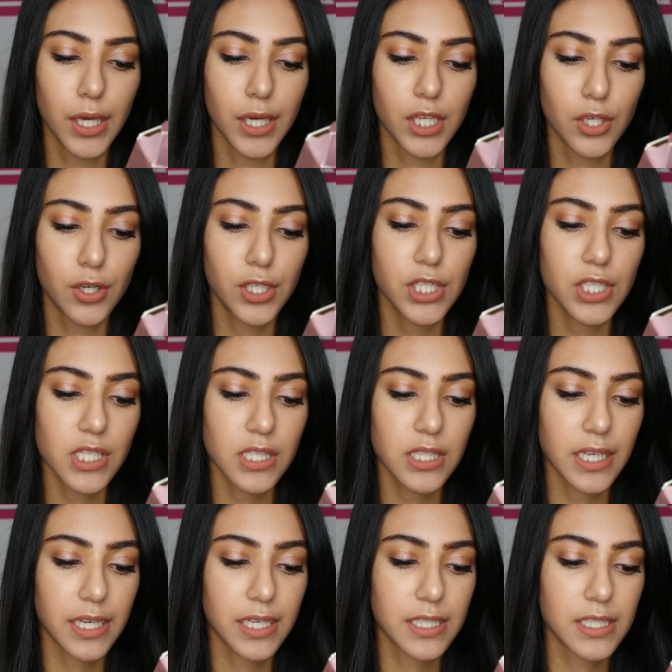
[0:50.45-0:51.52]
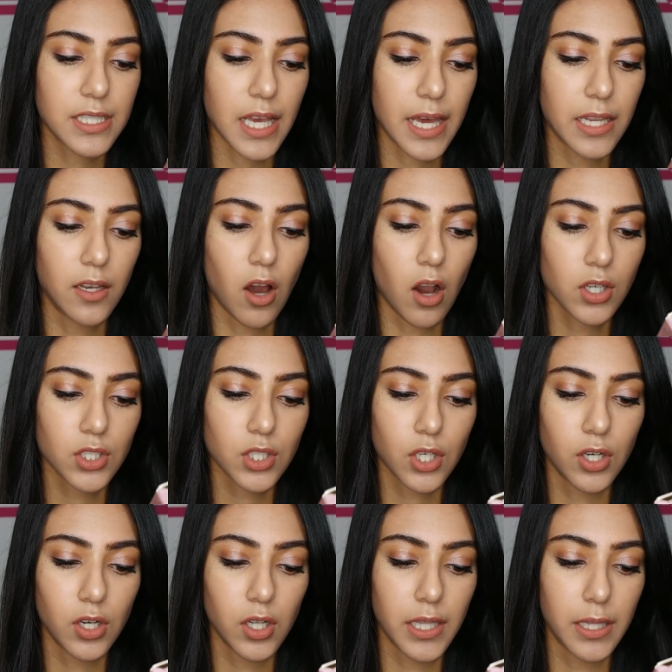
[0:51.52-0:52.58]
It nourishes, thickens and locks
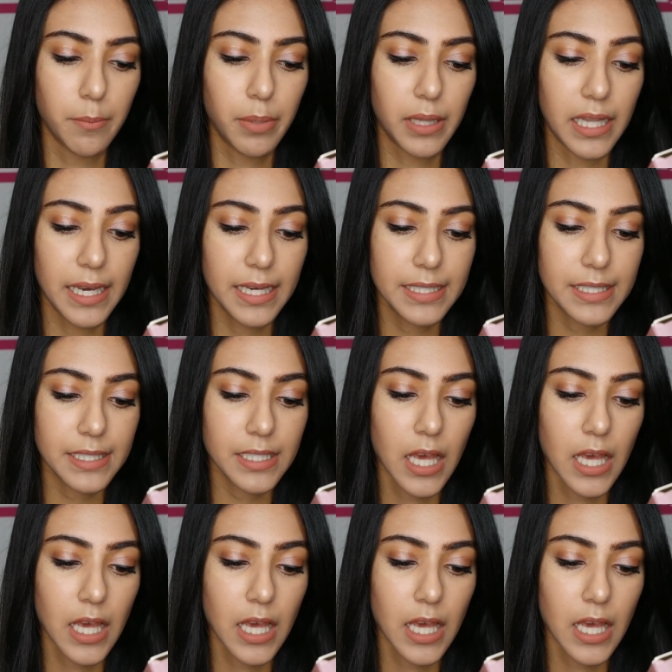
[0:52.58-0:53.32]
curl in place.